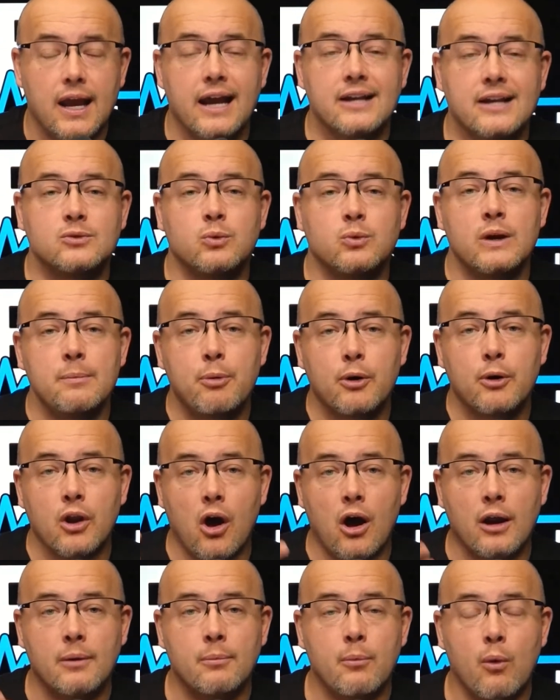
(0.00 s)
As we put
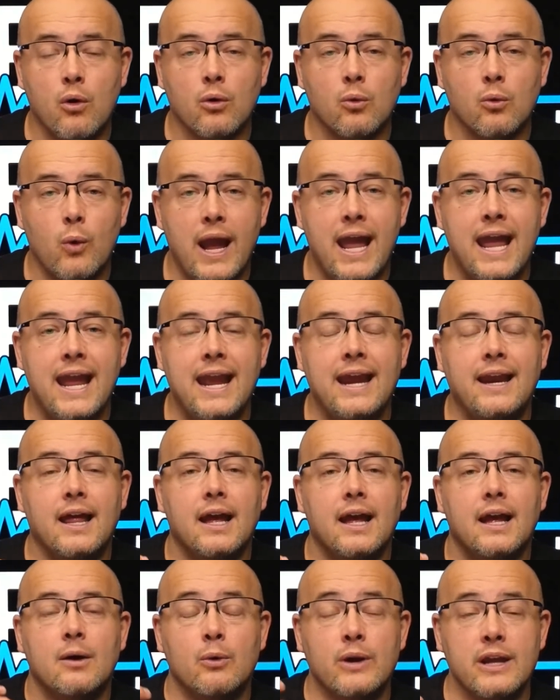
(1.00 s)
on more weight,
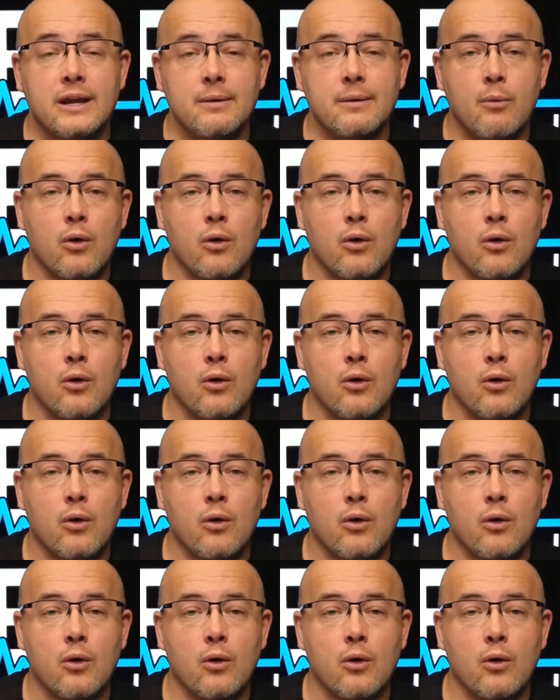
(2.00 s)
we eat